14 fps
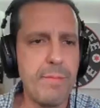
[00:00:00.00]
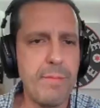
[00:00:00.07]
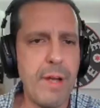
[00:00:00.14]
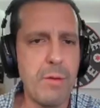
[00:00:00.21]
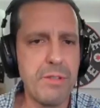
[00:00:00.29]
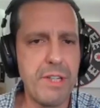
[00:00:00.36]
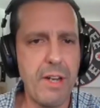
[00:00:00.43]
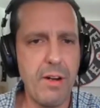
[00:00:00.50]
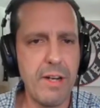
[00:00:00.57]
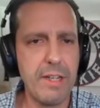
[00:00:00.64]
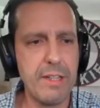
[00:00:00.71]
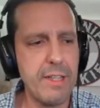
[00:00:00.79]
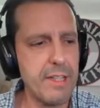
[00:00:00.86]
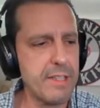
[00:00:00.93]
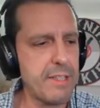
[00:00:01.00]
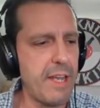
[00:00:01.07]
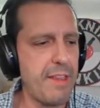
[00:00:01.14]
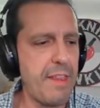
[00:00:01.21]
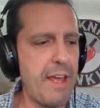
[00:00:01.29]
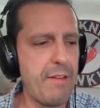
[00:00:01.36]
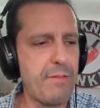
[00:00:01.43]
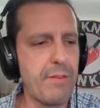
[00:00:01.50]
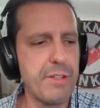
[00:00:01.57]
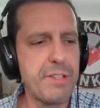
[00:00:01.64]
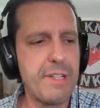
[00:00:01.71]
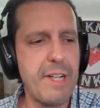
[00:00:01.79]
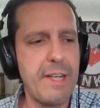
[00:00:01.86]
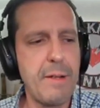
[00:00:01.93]
I was carrying this on that
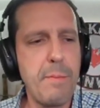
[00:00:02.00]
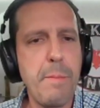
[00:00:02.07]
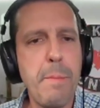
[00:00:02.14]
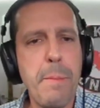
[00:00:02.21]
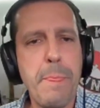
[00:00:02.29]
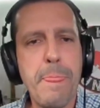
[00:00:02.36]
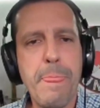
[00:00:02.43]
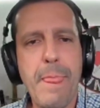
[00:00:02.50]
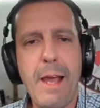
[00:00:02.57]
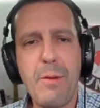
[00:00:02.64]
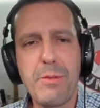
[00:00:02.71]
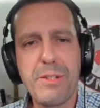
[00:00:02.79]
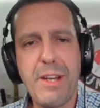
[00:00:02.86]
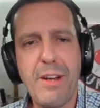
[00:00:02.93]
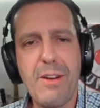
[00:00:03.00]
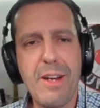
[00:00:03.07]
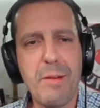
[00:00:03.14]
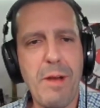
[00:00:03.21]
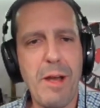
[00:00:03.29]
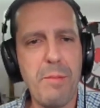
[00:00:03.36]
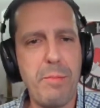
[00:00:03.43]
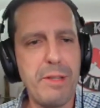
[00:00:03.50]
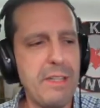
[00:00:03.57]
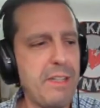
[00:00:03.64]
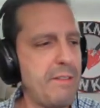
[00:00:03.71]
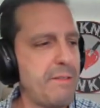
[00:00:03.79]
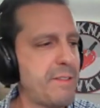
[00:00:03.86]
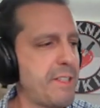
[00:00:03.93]
first day. I was carrying my
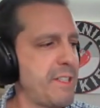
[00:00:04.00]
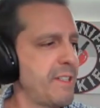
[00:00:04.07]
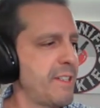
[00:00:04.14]
beloved